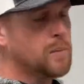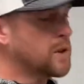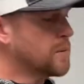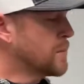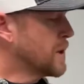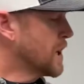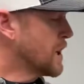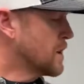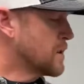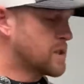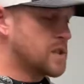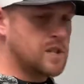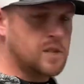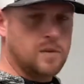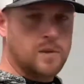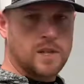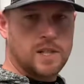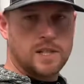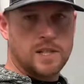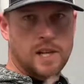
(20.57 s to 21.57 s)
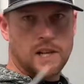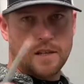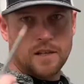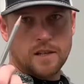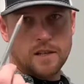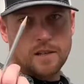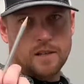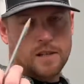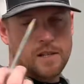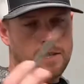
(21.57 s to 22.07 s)
my arrows is you want to take
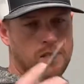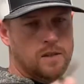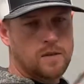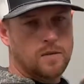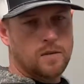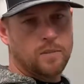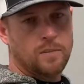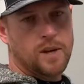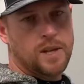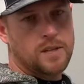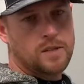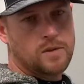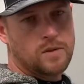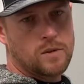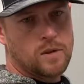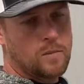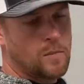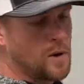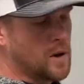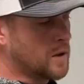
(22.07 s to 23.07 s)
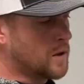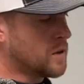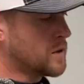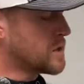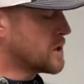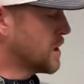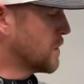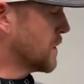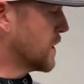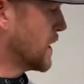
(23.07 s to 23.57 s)
a silver pencil or marker or something like